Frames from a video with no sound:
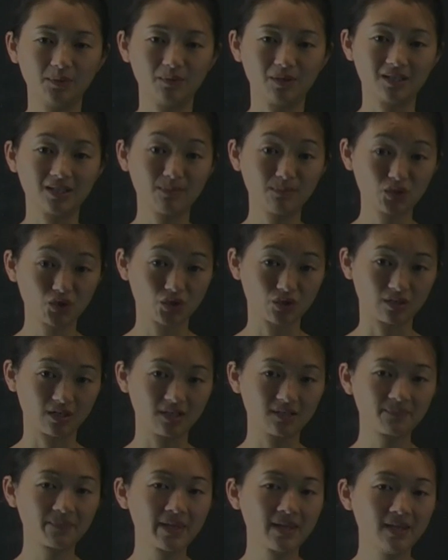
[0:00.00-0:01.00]

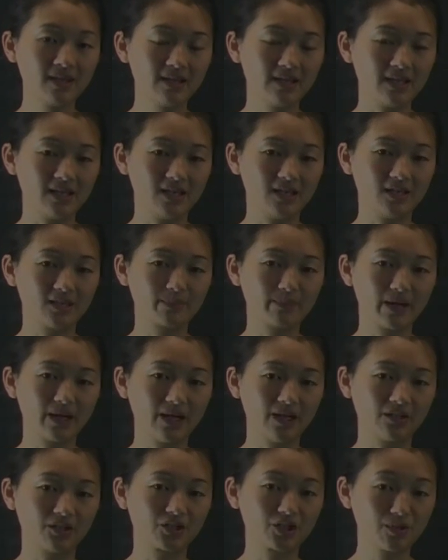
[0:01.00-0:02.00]
demonstrate is
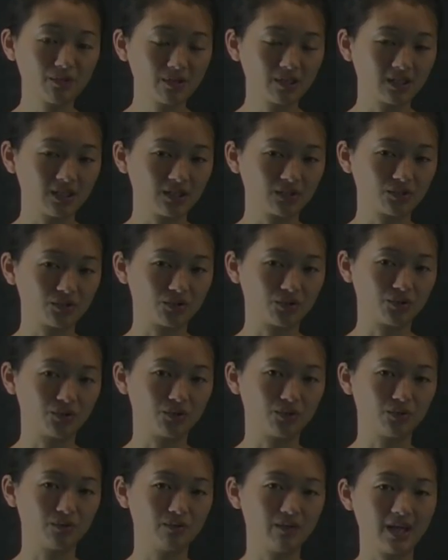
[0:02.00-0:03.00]
by showing it to
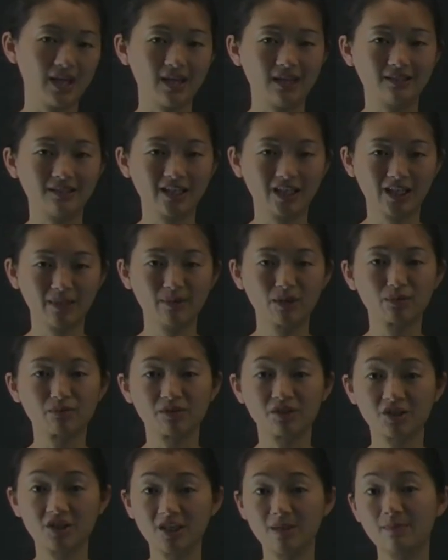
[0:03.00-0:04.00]
do a dynamic
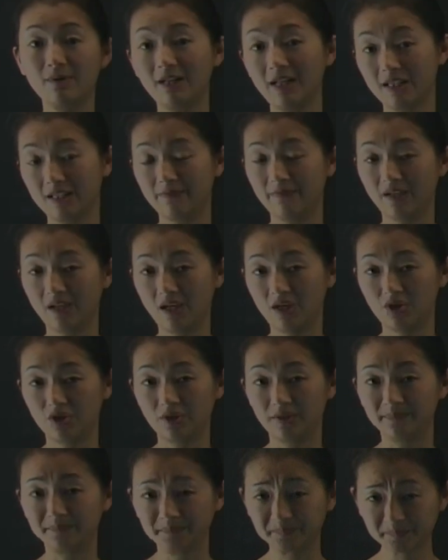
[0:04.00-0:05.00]
regime
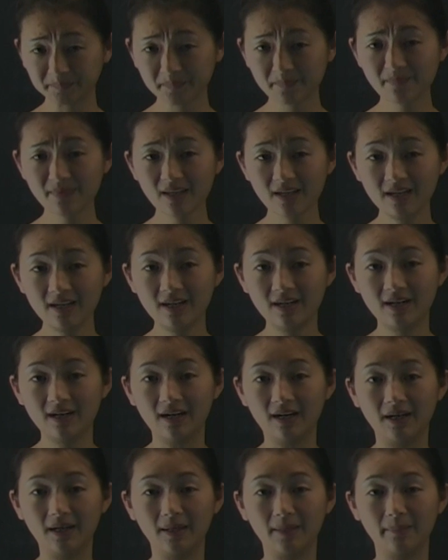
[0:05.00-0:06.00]
classification
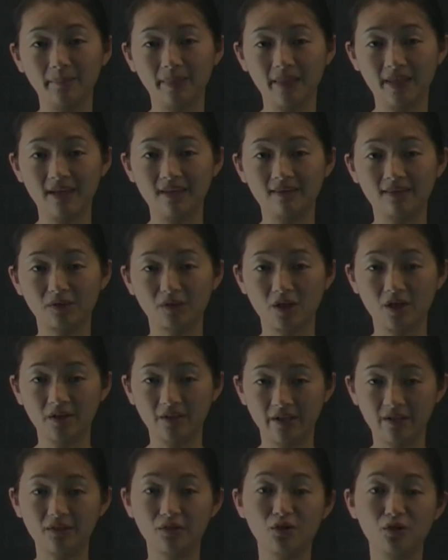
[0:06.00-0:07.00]
in
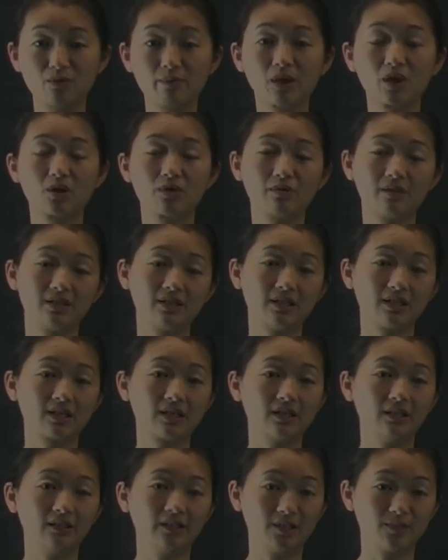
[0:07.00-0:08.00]
the cubic quintic
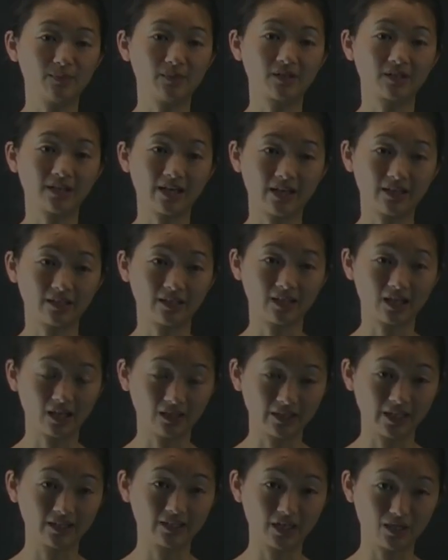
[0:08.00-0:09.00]

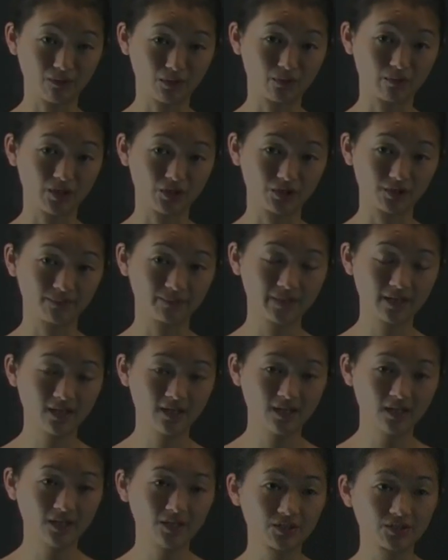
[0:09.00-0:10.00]
Landau equation.
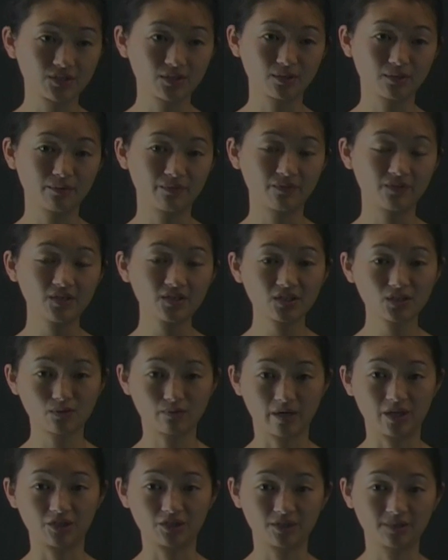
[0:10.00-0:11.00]
So this
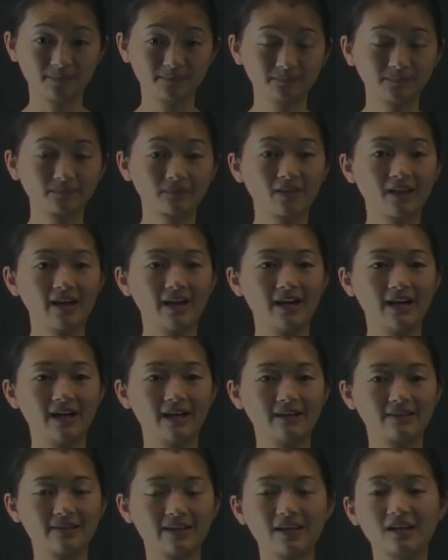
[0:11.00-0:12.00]
equation
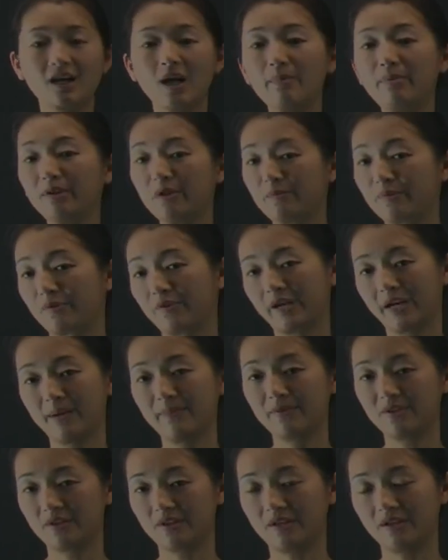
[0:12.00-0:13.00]
has a couple of
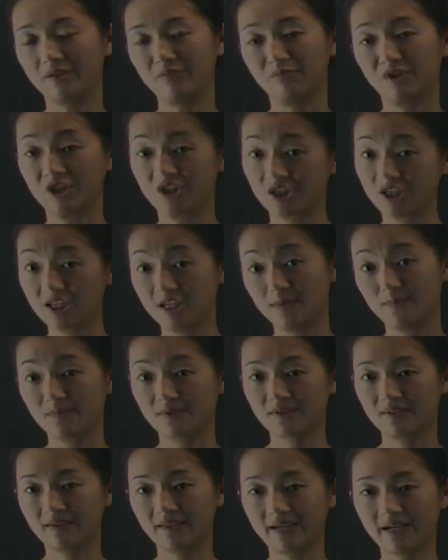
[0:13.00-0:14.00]
parameter
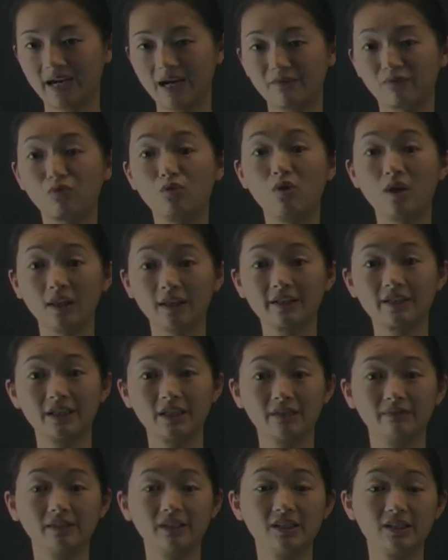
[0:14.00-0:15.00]
regimes that have
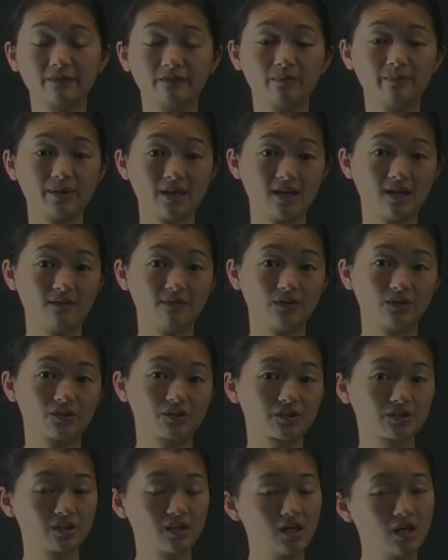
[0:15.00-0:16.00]
qualitatively different
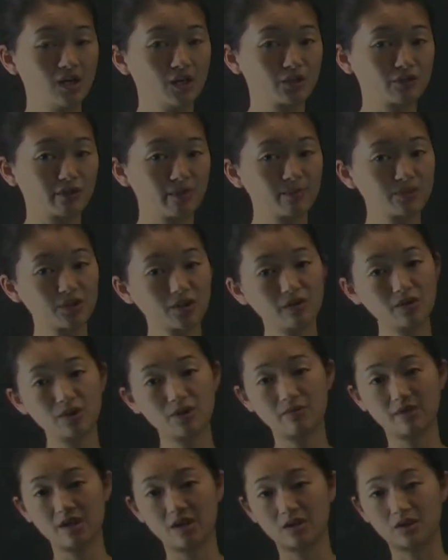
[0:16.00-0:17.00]
behaviors. So what I'm showing
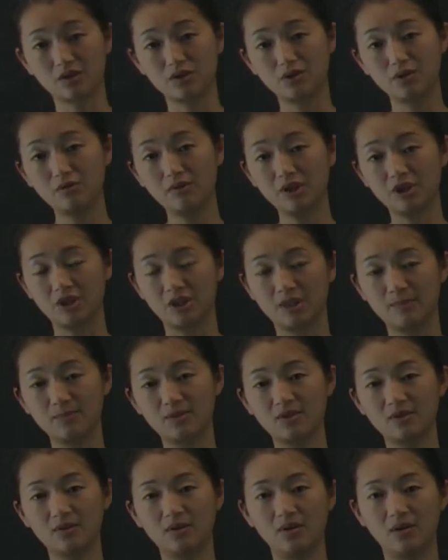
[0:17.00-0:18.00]
you here are two
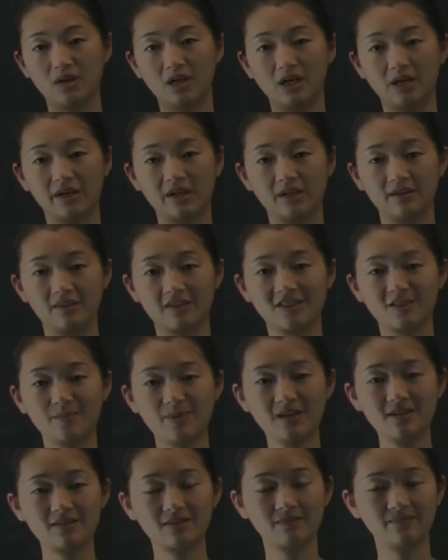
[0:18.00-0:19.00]
regimes. Here is
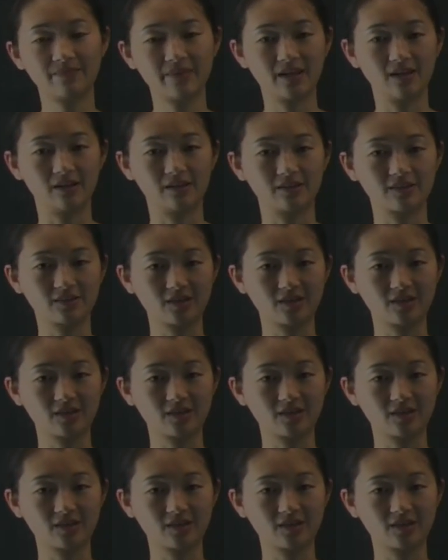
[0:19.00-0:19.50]
space, here's